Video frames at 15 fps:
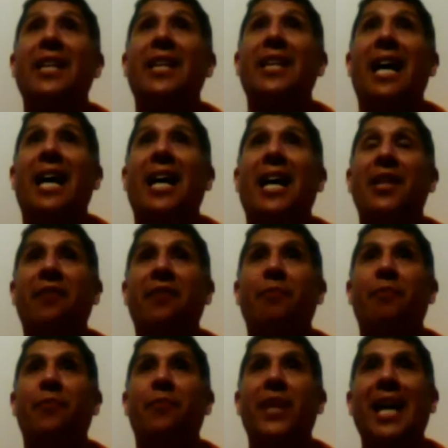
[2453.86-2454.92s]
that and
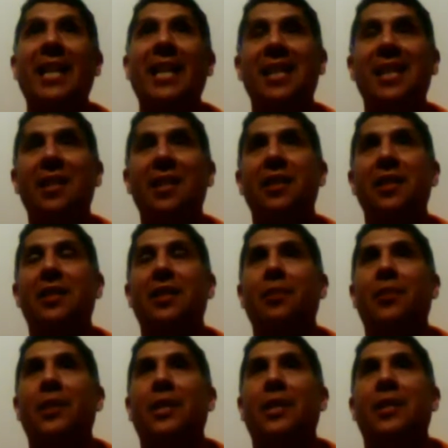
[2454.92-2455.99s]
that's actually
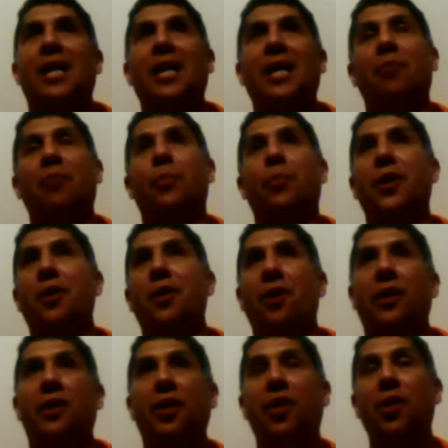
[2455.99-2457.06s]
something that's kind of pure
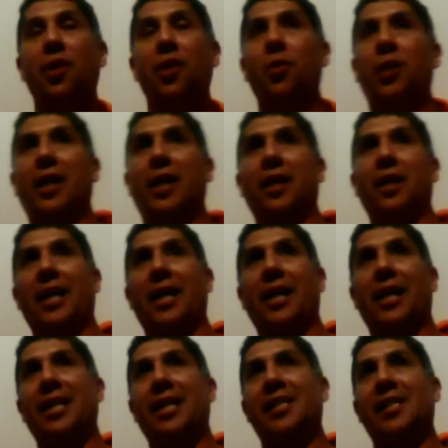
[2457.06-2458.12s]
and cute and like
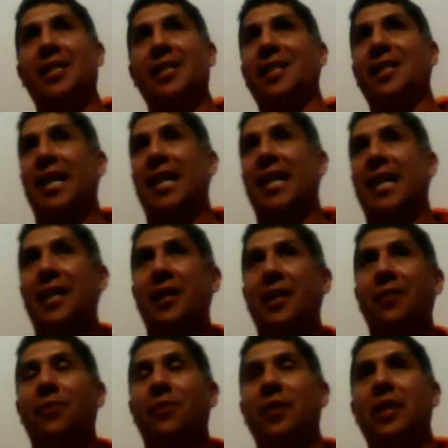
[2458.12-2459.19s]
innocent and
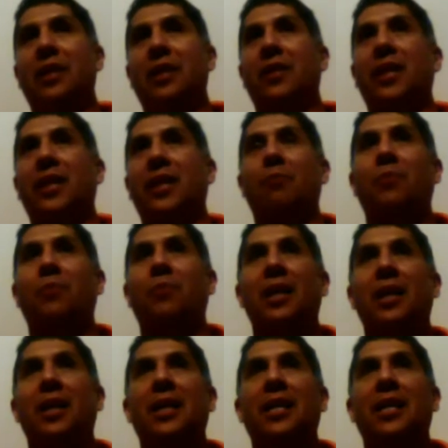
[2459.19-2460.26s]
naive and everything.
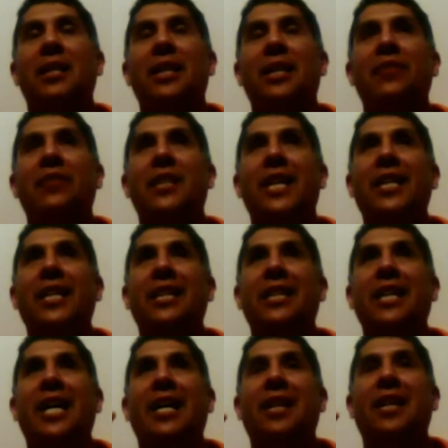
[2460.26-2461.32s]
They've taken
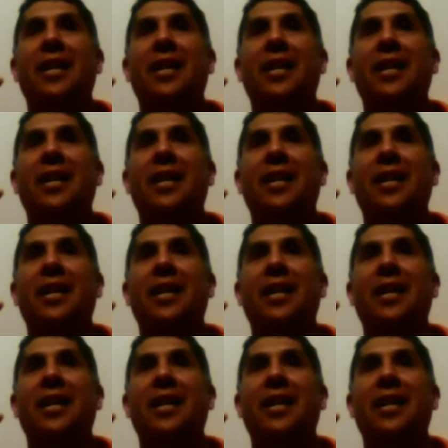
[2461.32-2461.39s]
that and